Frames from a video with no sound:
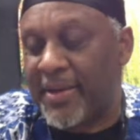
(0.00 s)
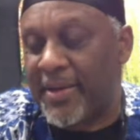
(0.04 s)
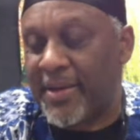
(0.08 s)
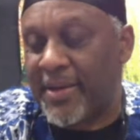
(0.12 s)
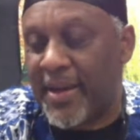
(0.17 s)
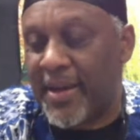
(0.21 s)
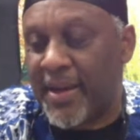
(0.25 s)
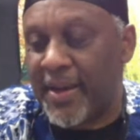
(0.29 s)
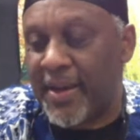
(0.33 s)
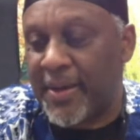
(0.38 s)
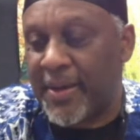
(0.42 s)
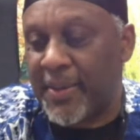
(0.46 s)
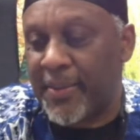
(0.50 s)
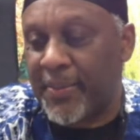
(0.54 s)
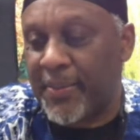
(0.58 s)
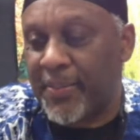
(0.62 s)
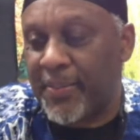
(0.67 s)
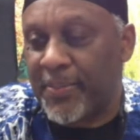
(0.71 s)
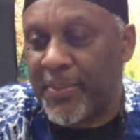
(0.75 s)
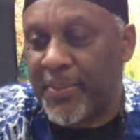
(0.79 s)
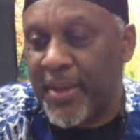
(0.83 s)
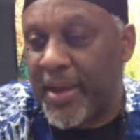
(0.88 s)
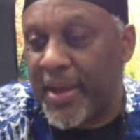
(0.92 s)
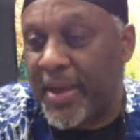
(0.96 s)
I'm
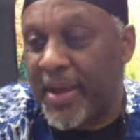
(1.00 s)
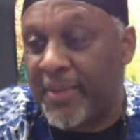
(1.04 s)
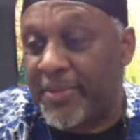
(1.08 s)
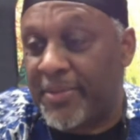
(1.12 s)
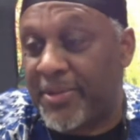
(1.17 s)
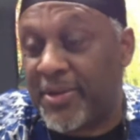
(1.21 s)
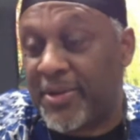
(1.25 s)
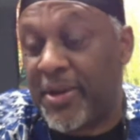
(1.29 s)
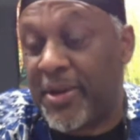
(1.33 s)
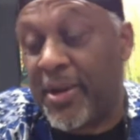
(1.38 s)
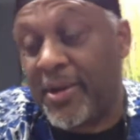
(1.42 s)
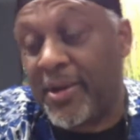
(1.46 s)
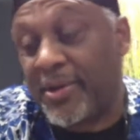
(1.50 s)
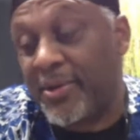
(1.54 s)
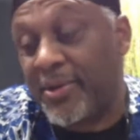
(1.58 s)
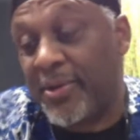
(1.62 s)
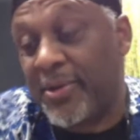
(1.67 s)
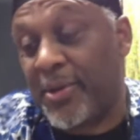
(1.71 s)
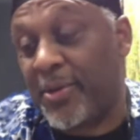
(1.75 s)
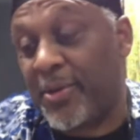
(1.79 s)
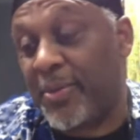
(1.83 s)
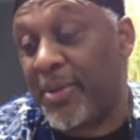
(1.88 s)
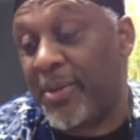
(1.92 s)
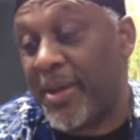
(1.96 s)
sorry,
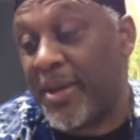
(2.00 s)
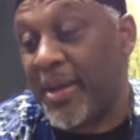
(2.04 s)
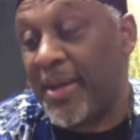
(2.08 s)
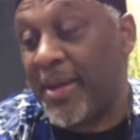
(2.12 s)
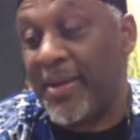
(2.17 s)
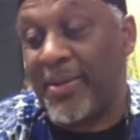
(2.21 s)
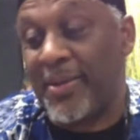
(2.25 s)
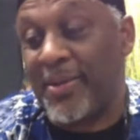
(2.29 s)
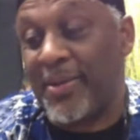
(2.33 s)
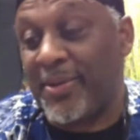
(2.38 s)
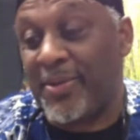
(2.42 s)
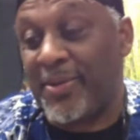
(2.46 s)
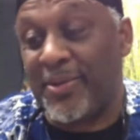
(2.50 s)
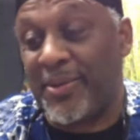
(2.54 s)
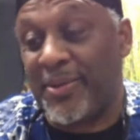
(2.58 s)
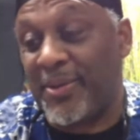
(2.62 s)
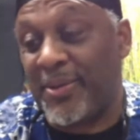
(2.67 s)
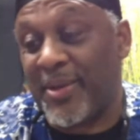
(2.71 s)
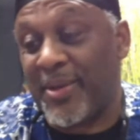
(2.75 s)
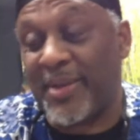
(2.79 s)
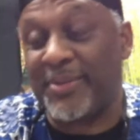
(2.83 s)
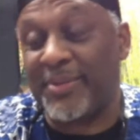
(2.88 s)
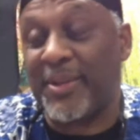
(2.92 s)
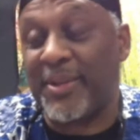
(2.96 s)
you
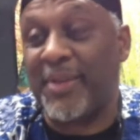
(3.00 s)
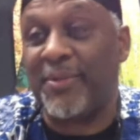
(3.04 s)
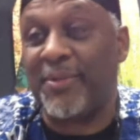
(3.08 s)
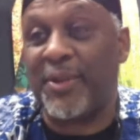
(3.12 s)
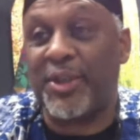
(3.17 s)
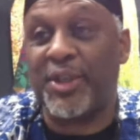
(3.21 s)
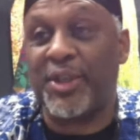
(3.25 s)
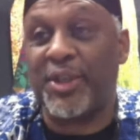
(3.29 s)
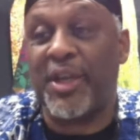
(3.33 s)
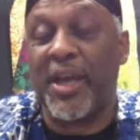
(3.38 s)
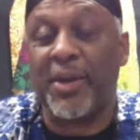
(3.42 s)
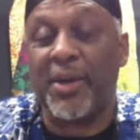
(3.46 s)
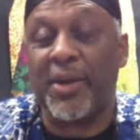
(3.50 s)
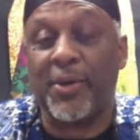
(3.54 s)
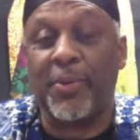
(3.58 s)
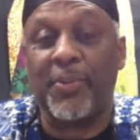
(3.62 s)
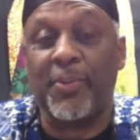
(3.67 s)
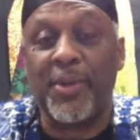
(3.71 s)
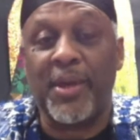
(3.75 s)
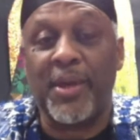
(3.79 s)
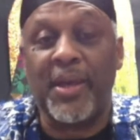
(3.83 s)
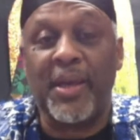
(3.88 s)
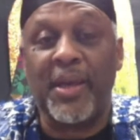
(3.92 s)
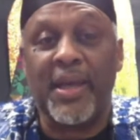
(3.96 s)
can leave the channel.
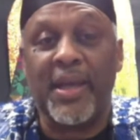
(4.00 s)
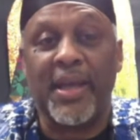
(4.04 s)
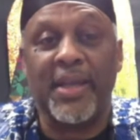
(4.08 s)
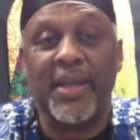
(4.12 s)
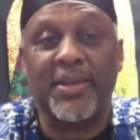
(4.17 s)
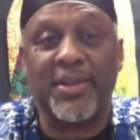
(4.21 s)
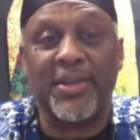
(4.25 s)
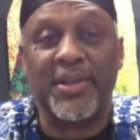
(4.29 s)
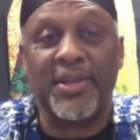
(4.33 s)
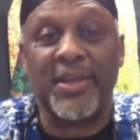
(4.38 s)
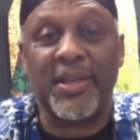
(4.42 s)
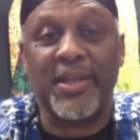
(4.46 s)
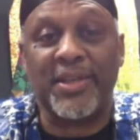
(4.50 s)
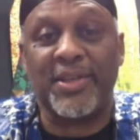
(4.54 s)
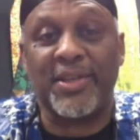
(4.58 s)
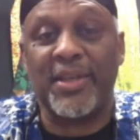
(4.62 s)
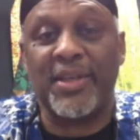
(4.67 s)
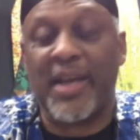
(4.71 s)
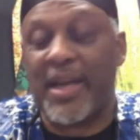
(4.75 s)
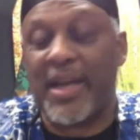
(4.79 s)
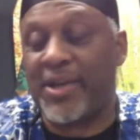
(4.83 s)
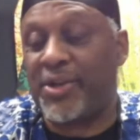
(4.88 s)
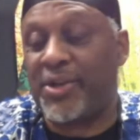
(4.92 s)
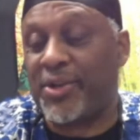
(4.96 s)
It's an
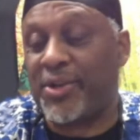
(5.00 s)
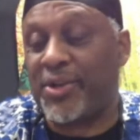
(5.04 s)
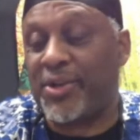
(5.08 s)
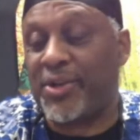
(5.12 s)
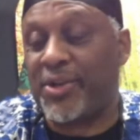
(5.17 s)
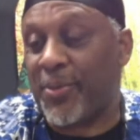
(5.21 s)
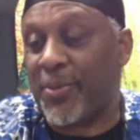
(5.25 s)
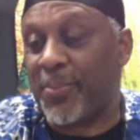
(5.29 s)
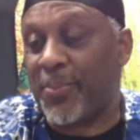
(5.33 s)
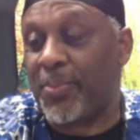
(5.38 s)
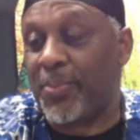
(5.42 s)
inside joke.